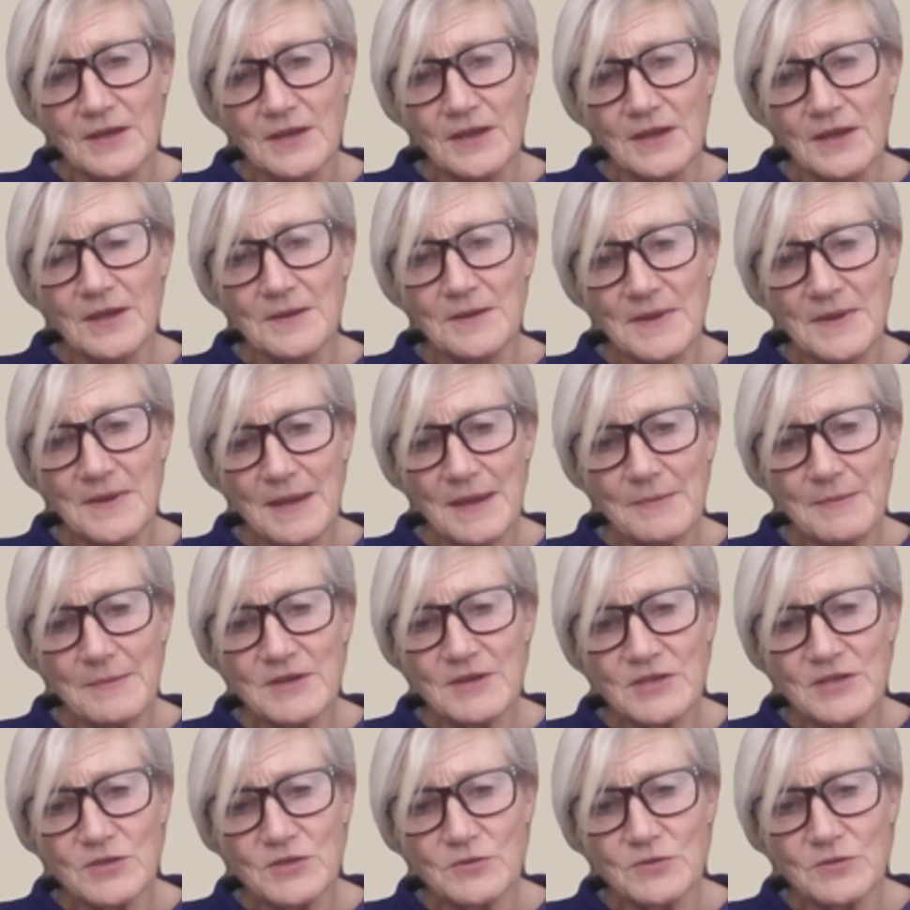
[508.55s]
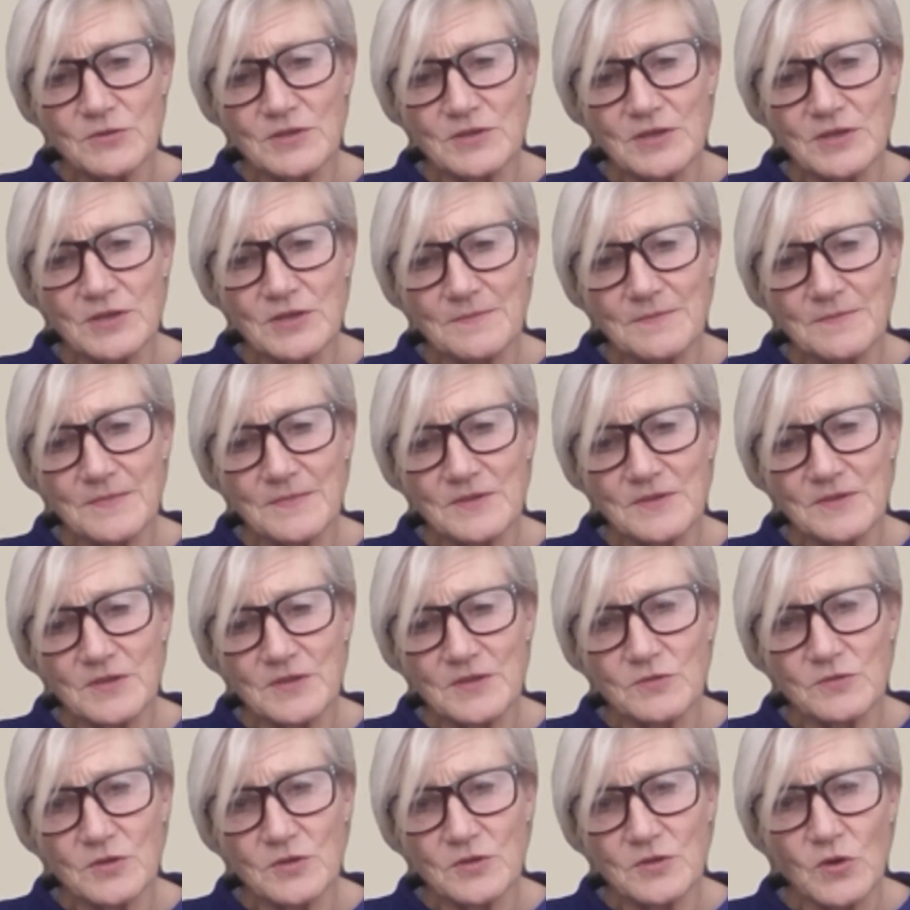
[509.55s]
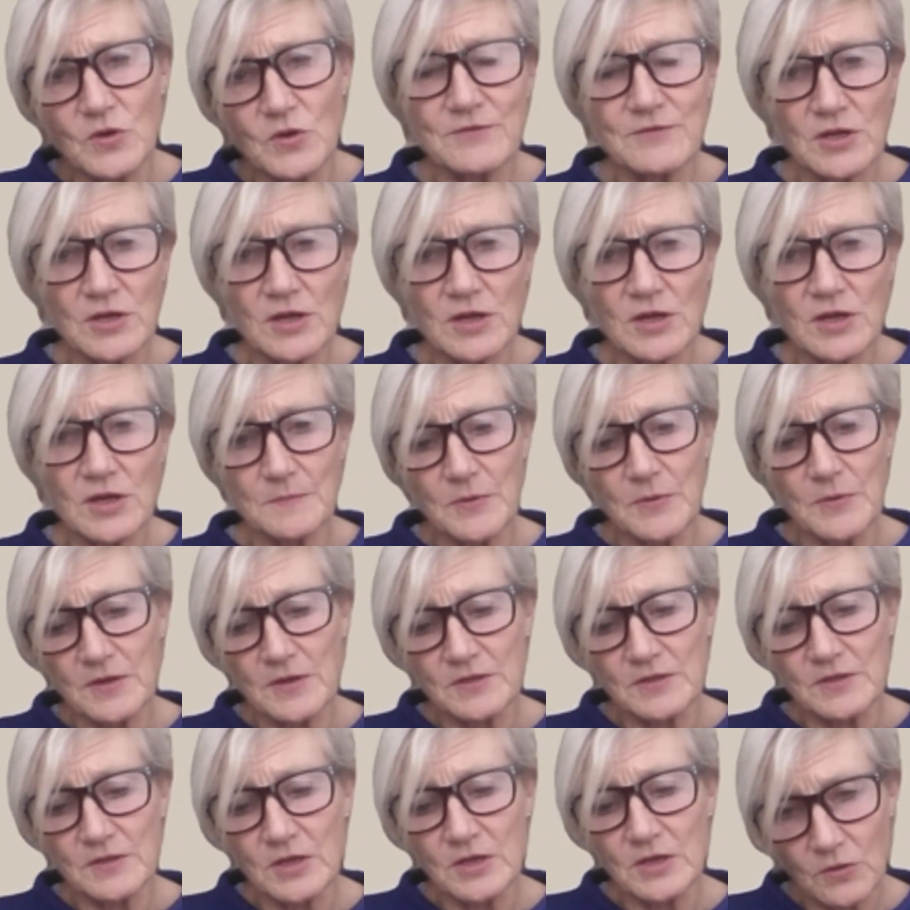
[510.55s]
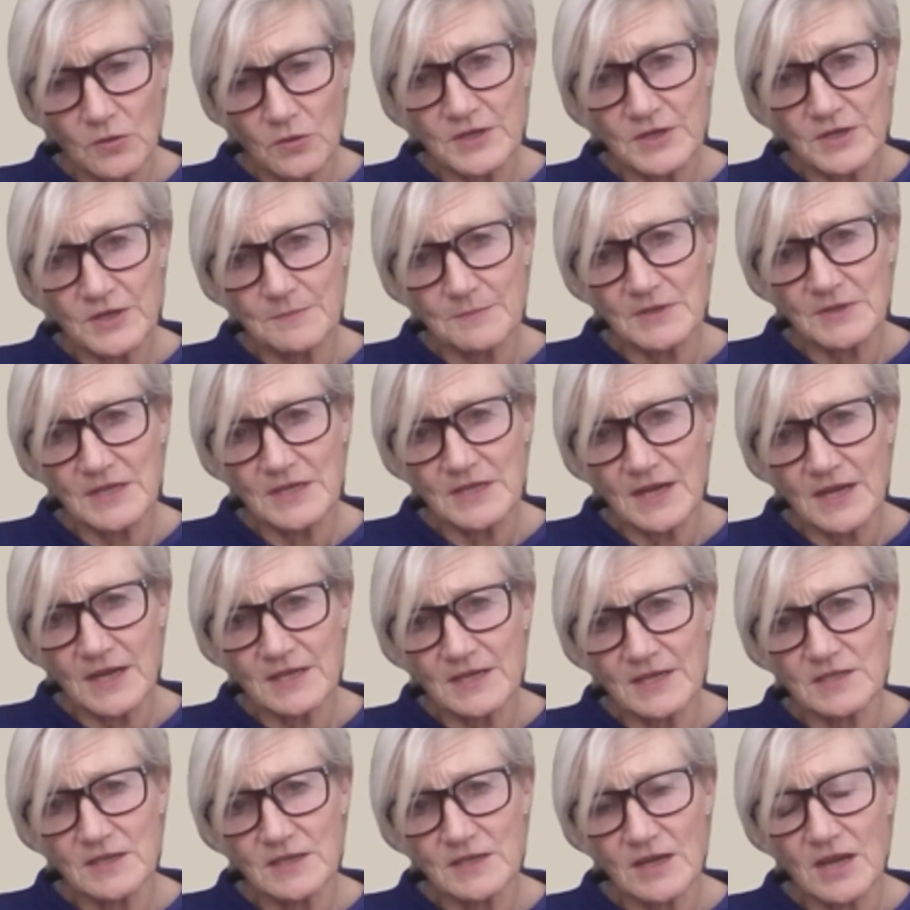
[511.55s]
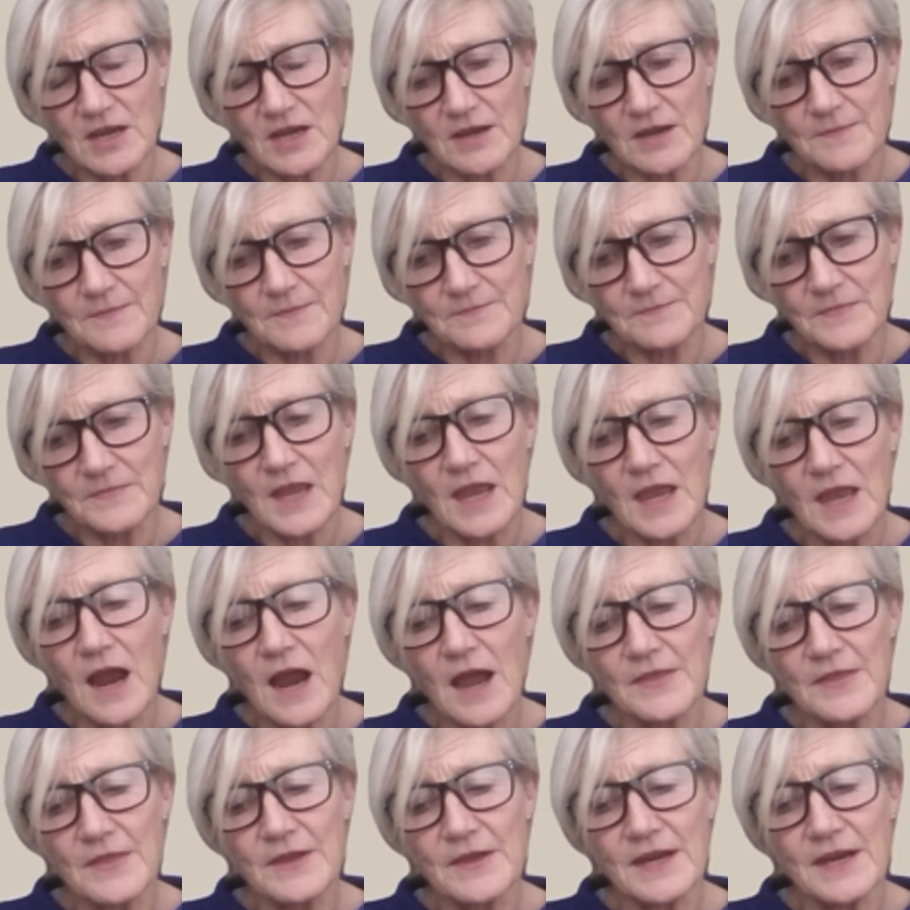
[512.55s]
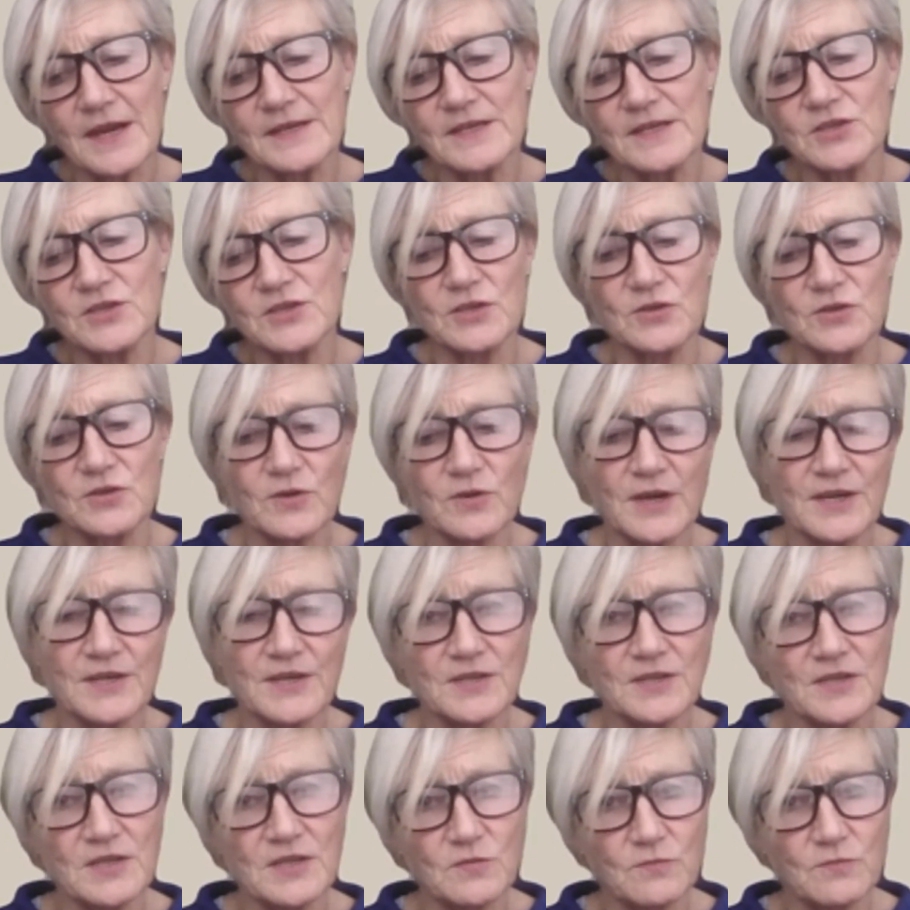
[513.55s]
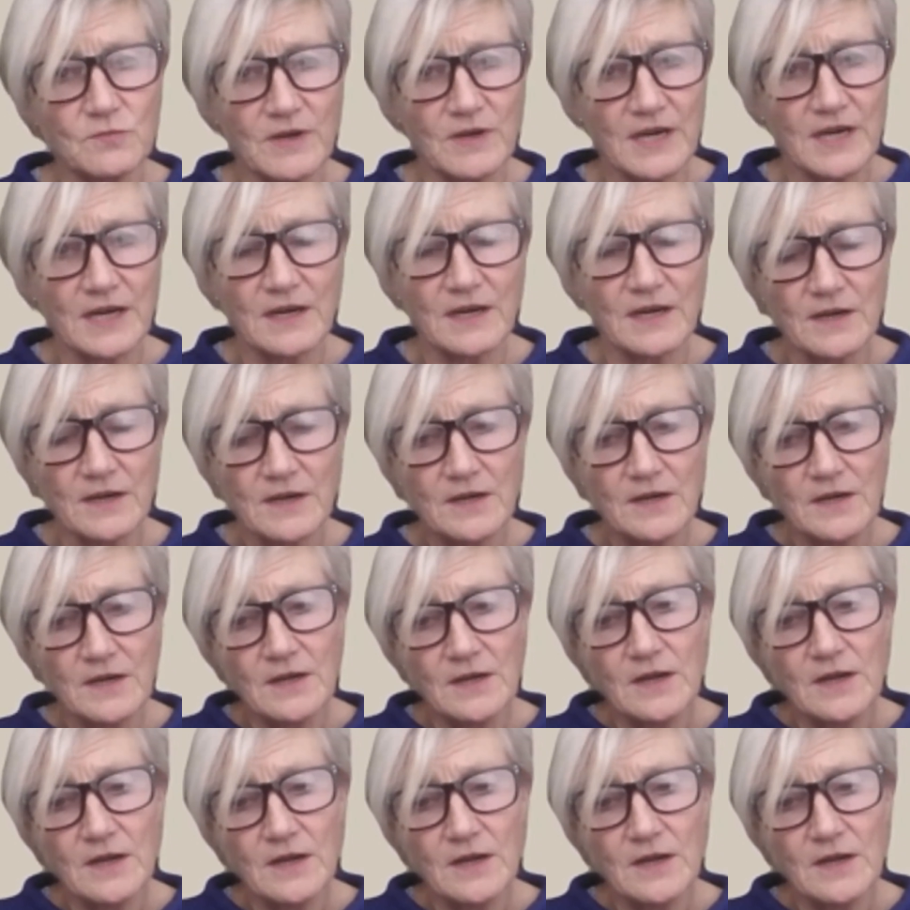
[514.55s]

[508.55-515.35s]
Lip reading: Maybe we should. So you have touched upon the low risk MDS. Are there any situations where